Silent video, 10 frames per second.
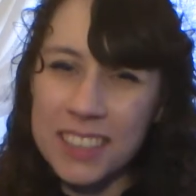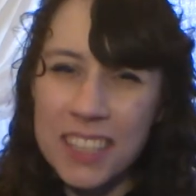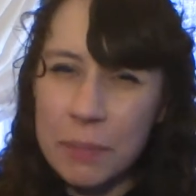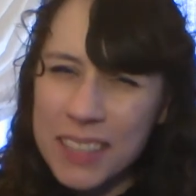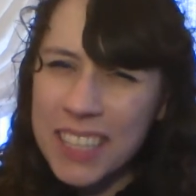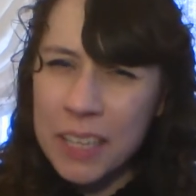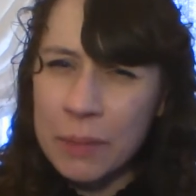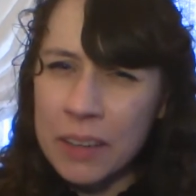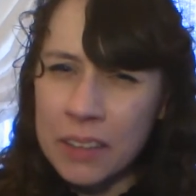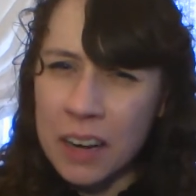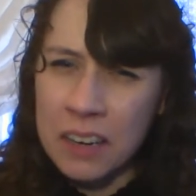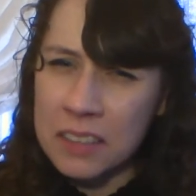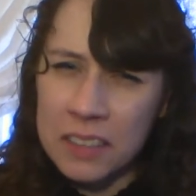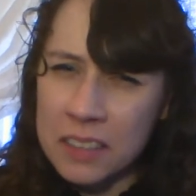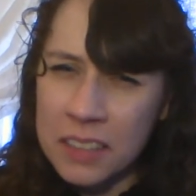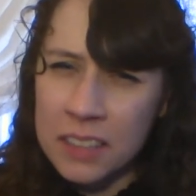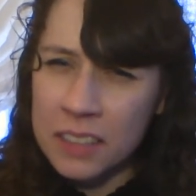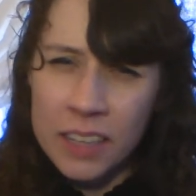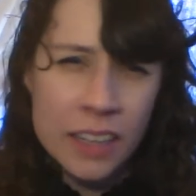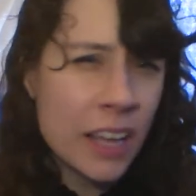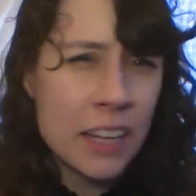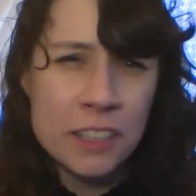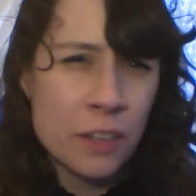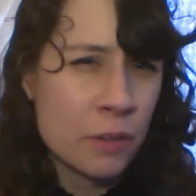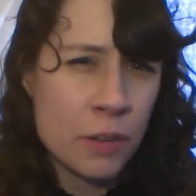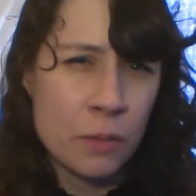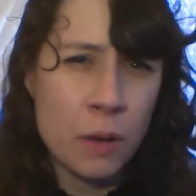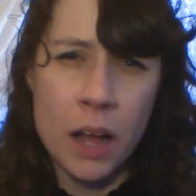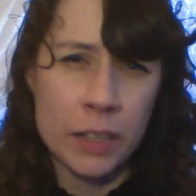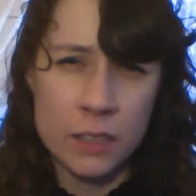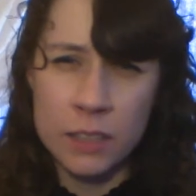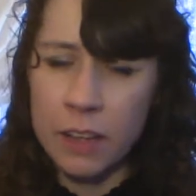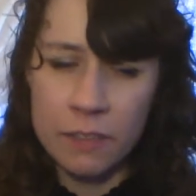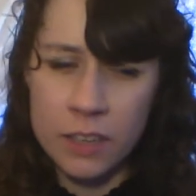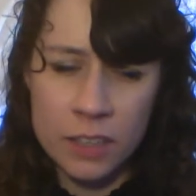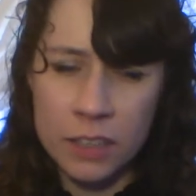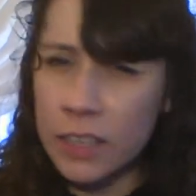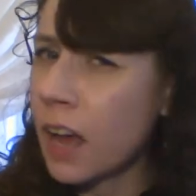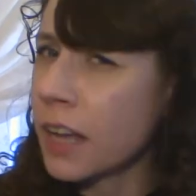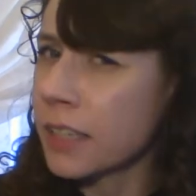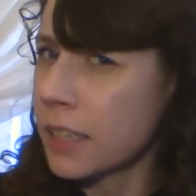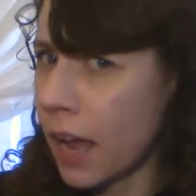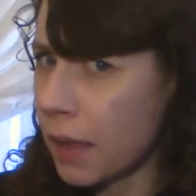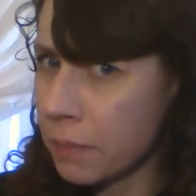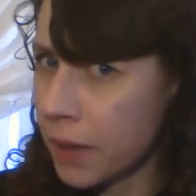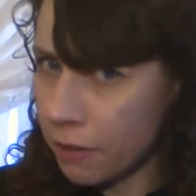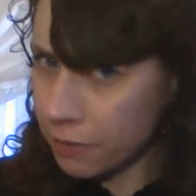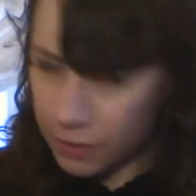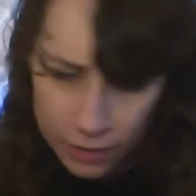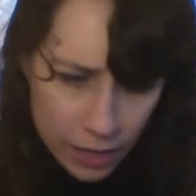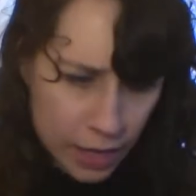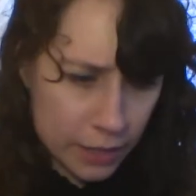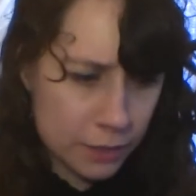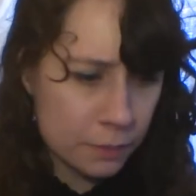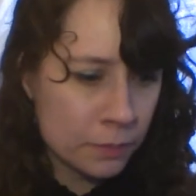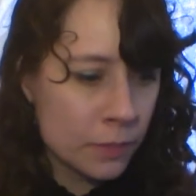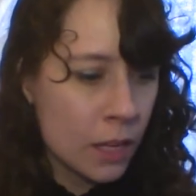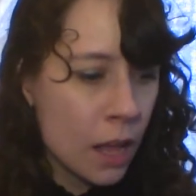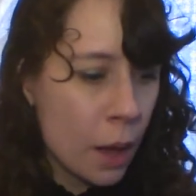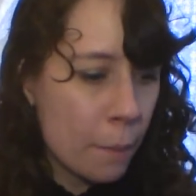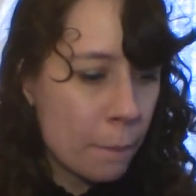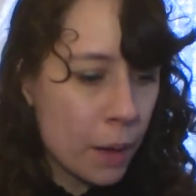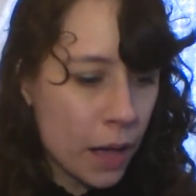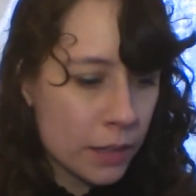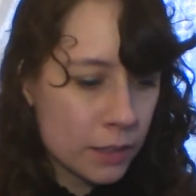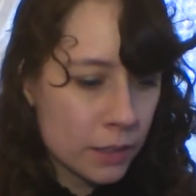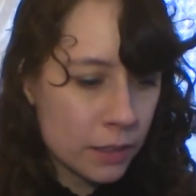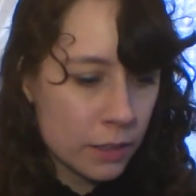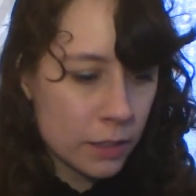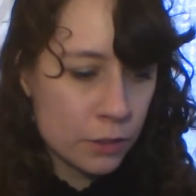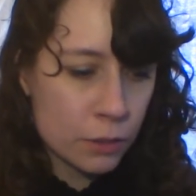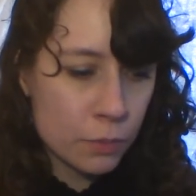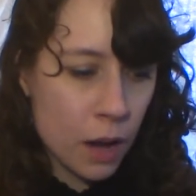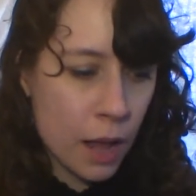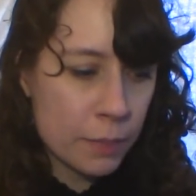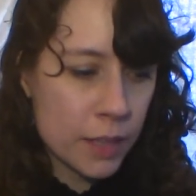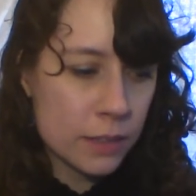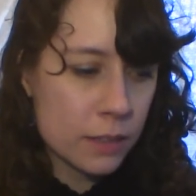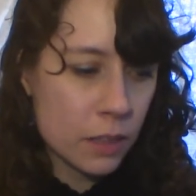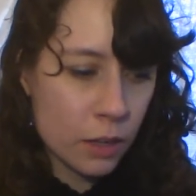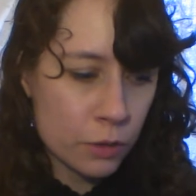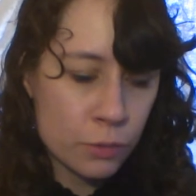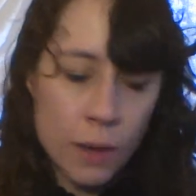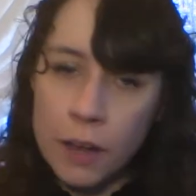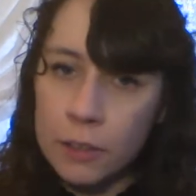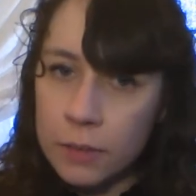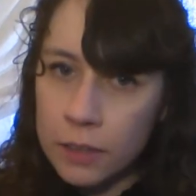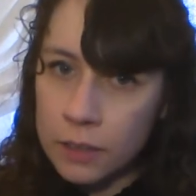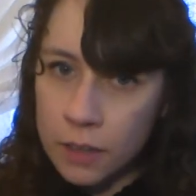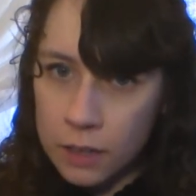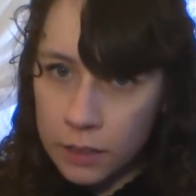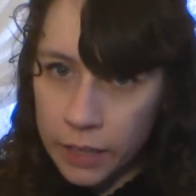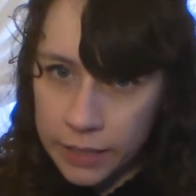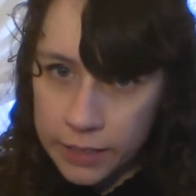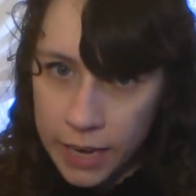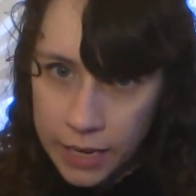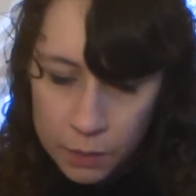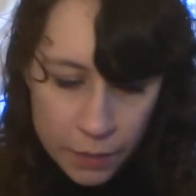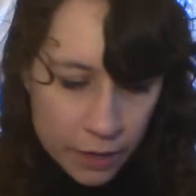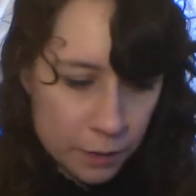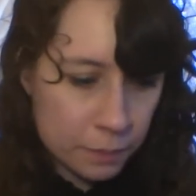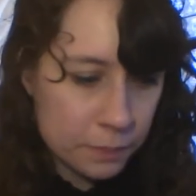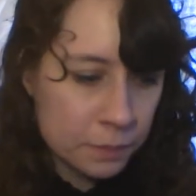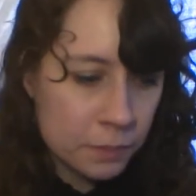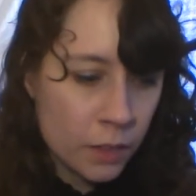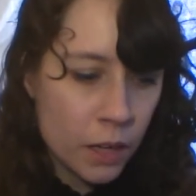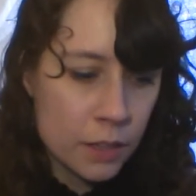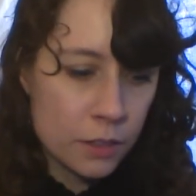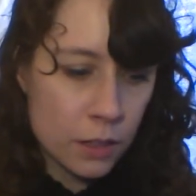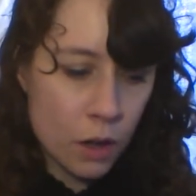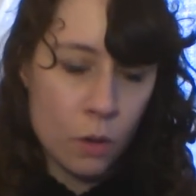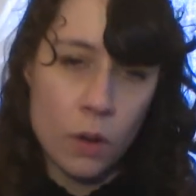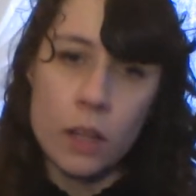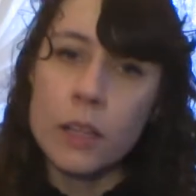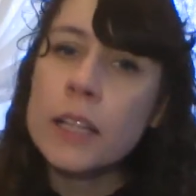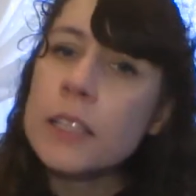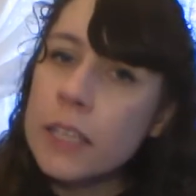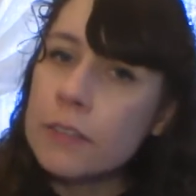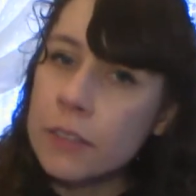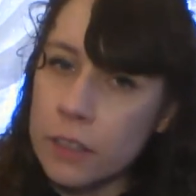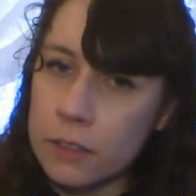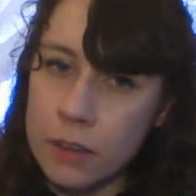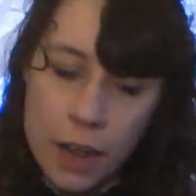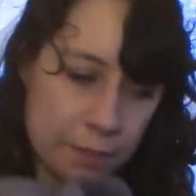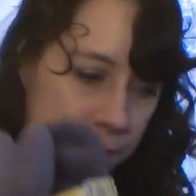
I've been thinking about garden seeds lately. I don't know why. It's definitely not time yet for that. But there's a rhyme that goes round and round the garden like a teddy bear. So let's give it a try.